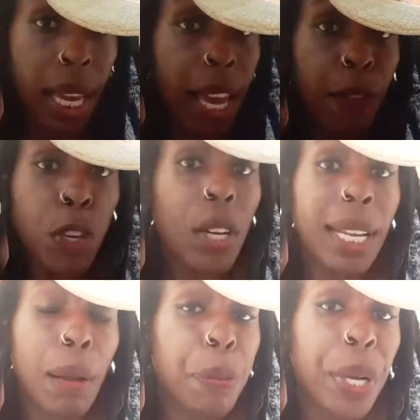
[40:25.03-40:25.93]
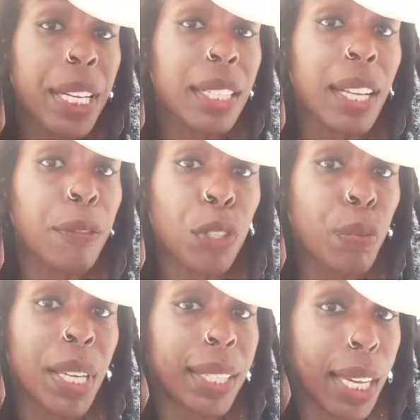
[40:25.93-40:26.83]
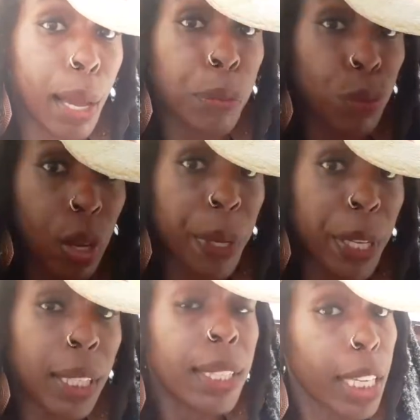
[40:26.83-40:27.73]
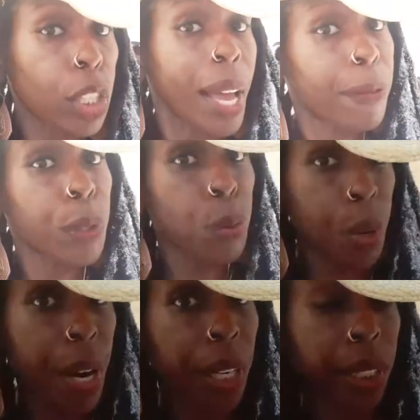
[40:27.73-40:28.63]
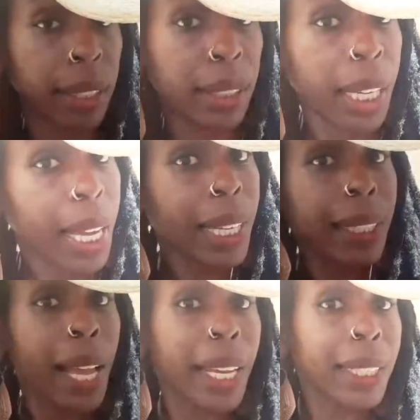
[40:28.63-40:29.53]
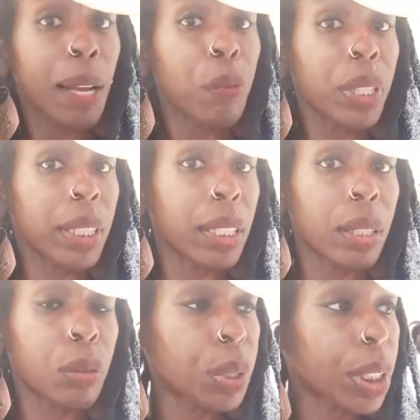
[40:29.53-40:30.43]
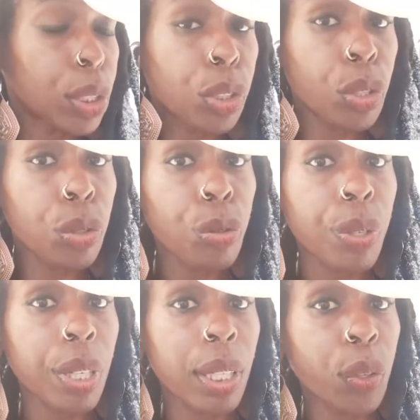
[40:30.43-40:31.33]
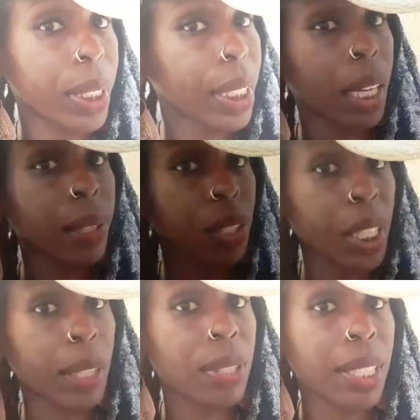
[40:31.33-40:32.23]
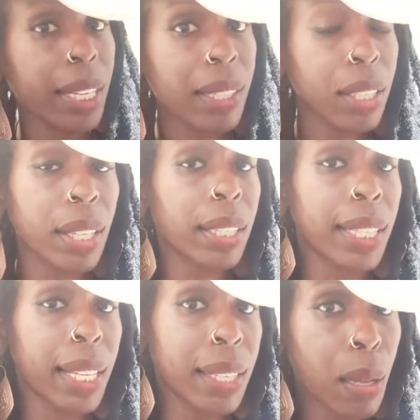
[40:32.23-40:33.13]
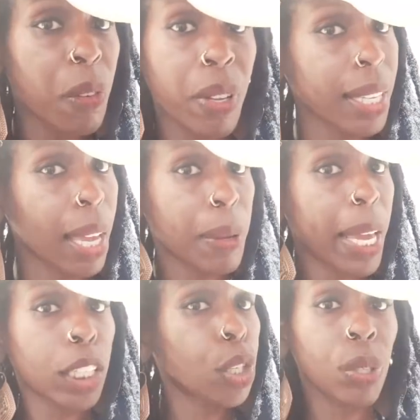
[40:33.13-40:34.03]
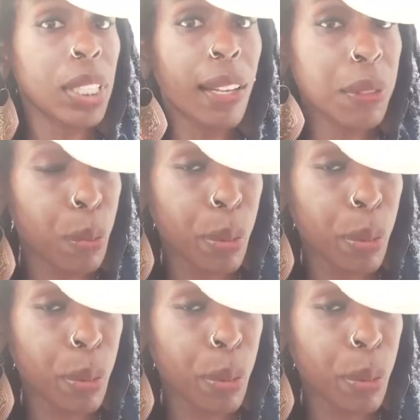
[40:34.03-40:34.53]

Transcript: If you're not pretty enough to be a kept woman, then you have to work. Ain't that what the dude on the other channel said, that some of us ain't cute enough to be